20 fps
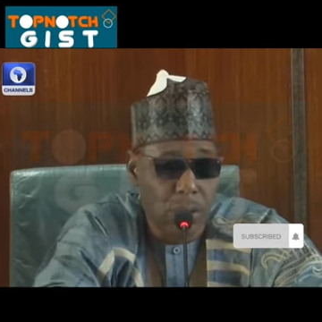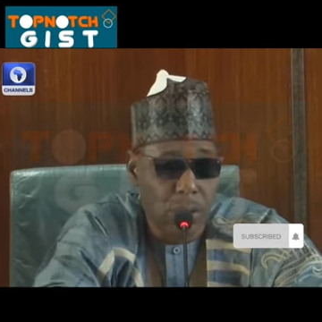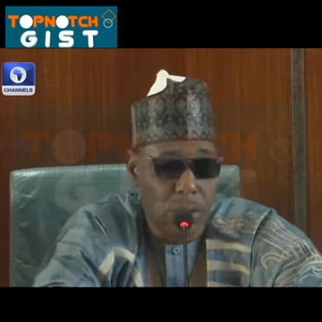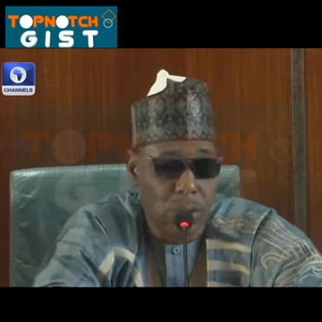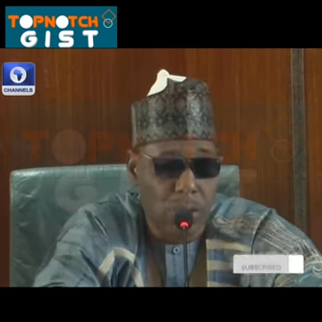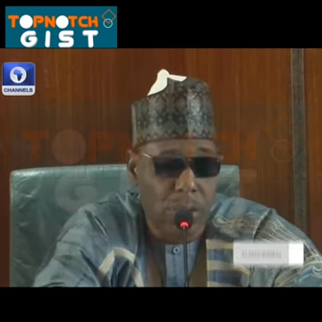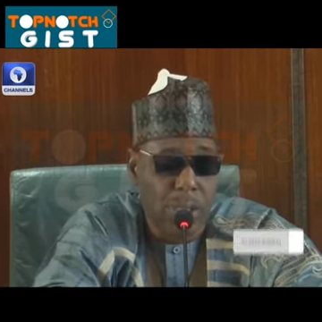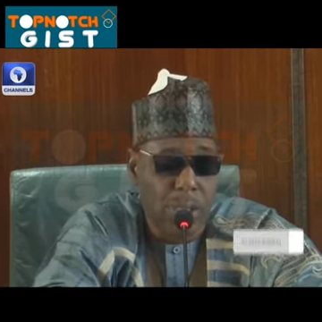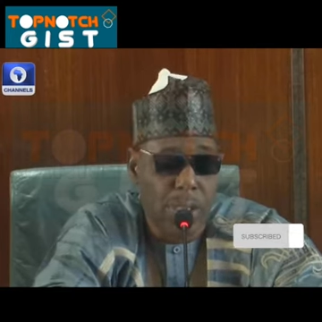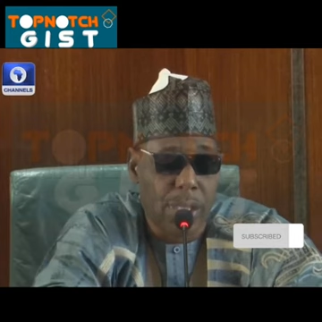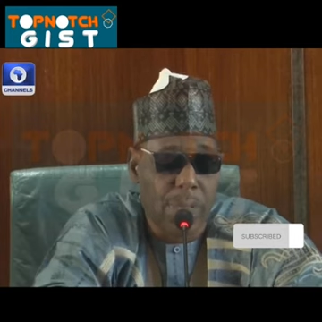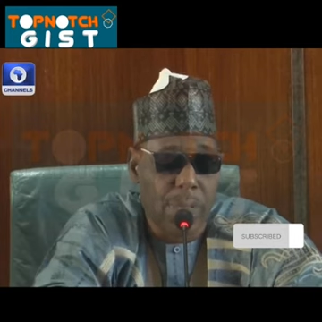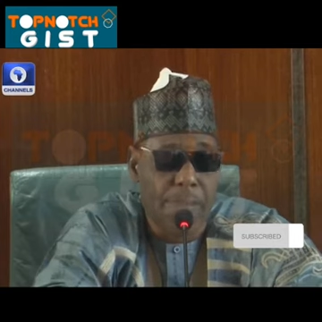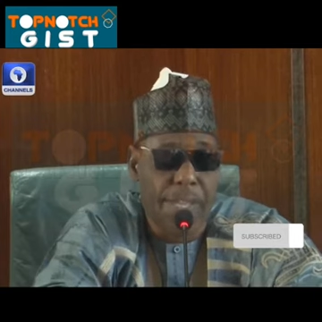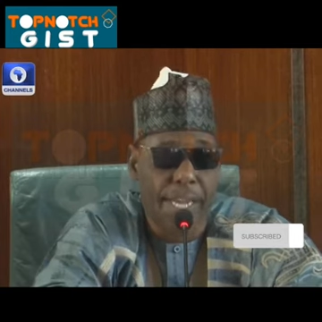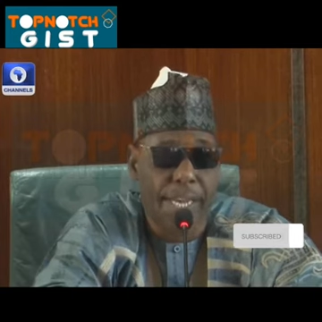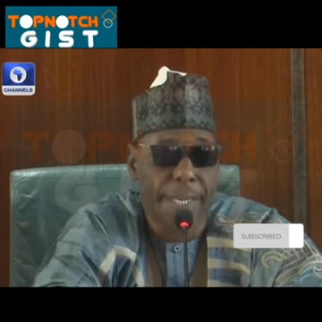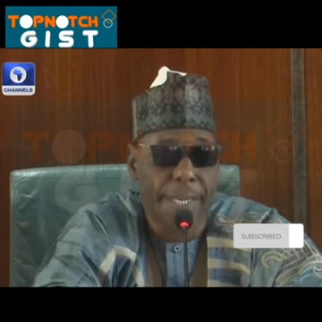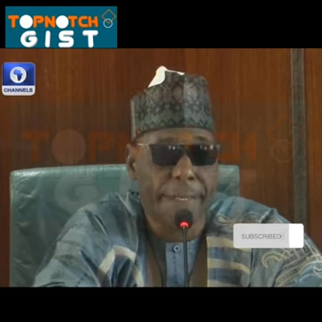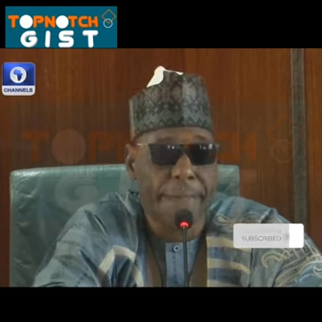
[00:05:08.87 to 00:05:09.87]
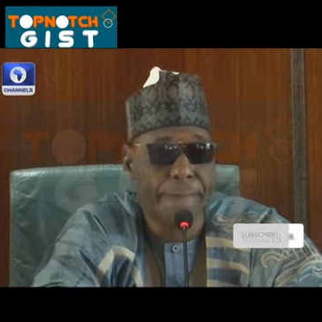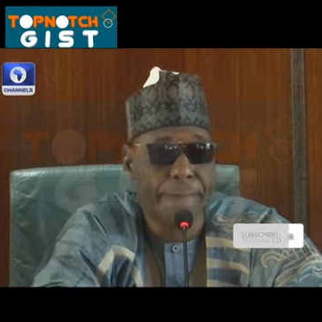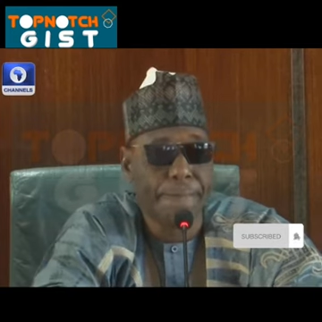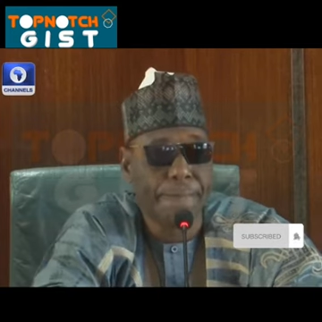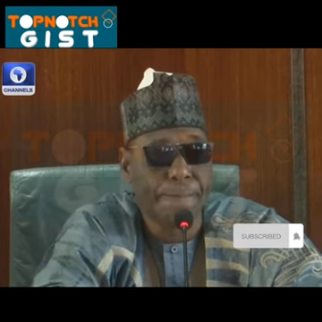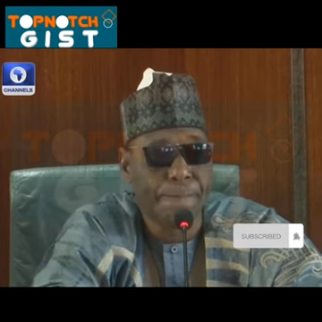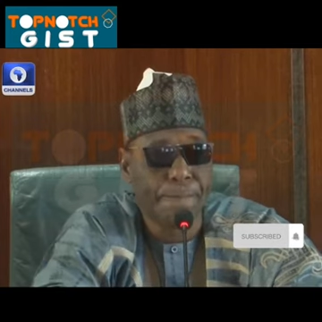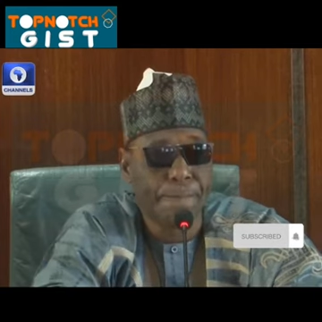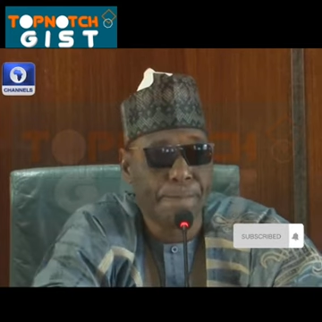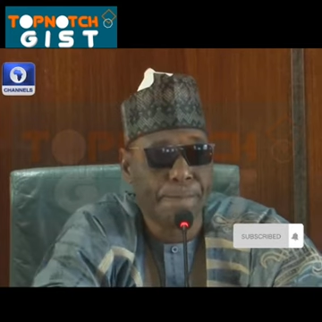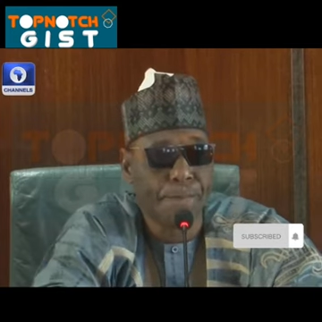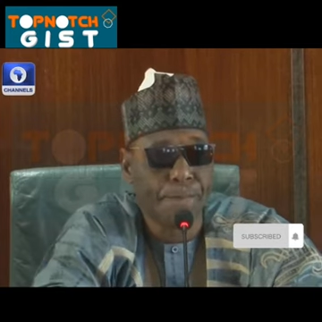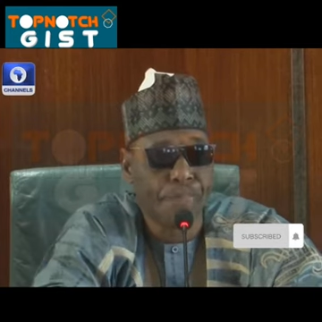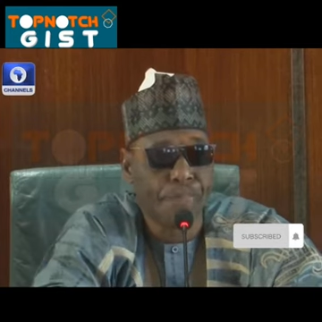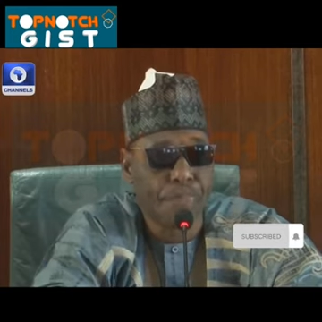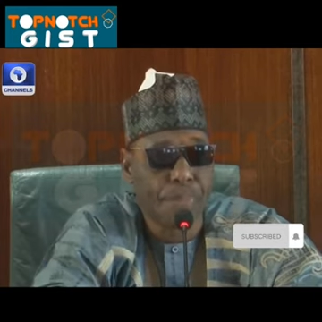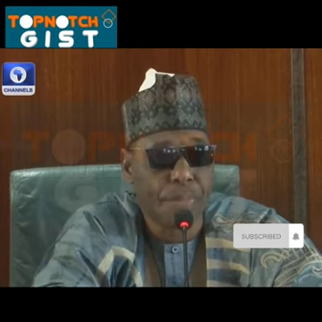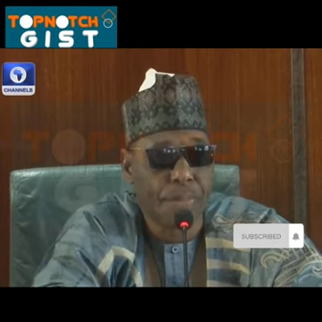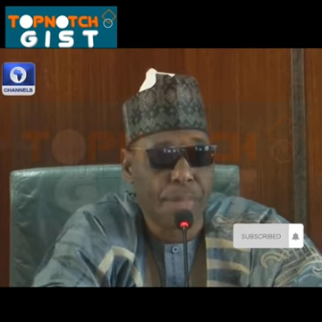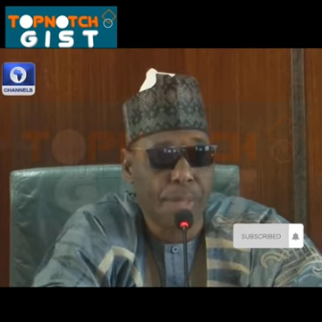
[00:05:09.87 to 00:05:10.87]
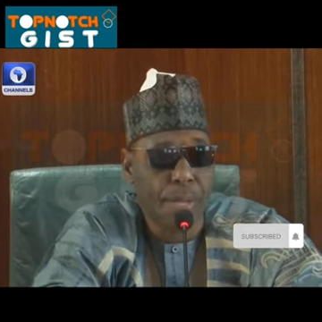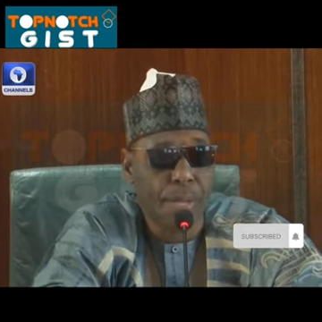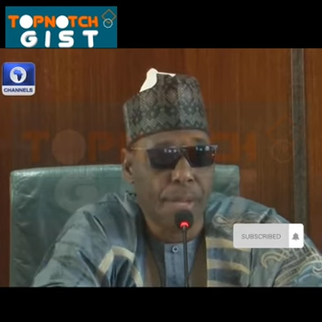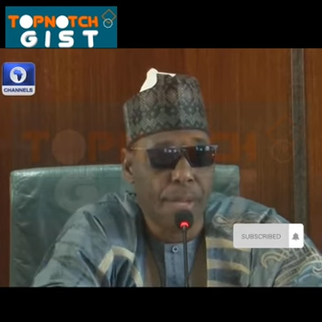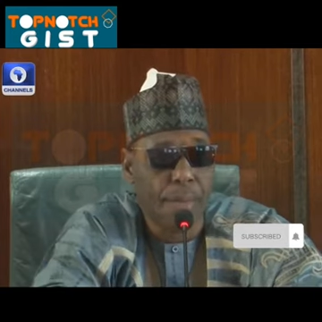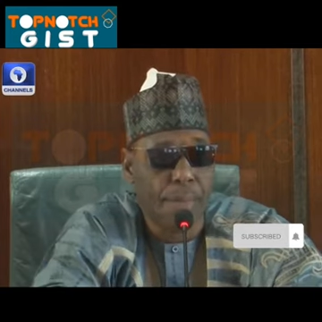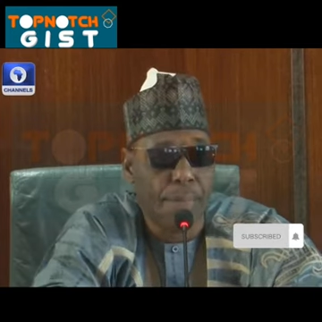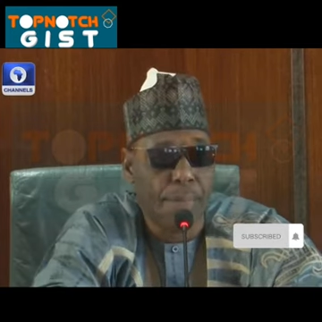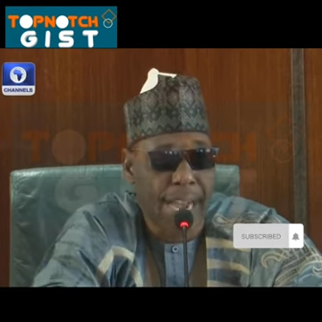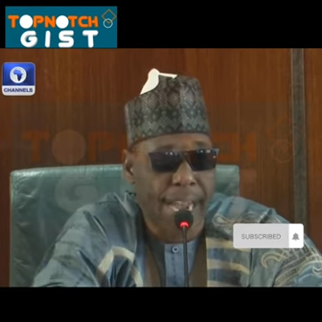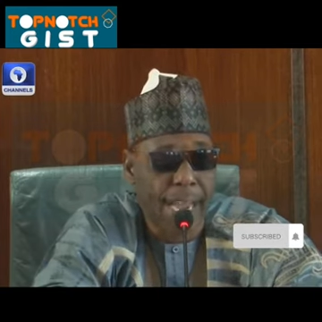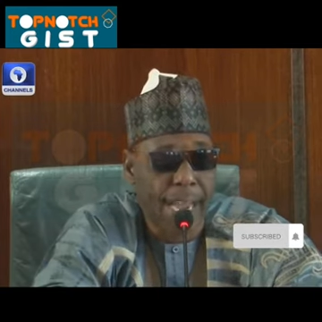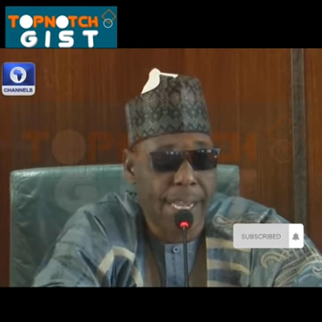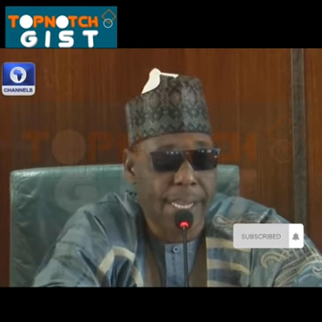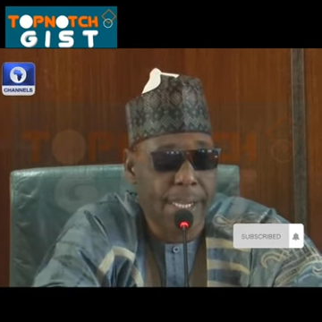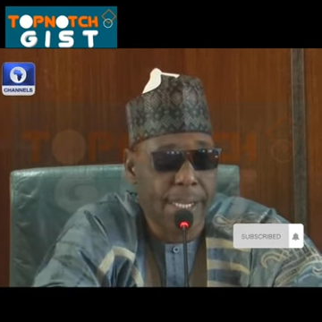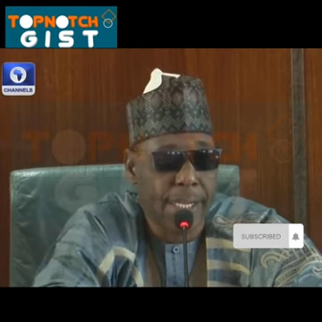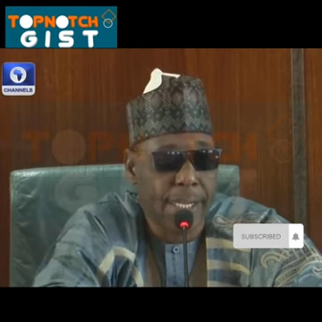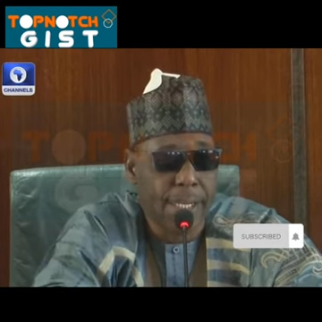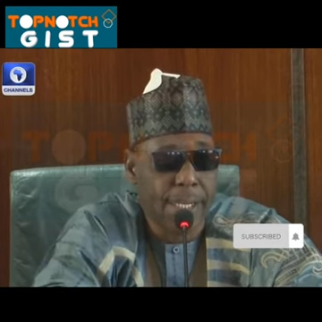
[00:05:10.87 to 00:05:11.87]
to the CBN by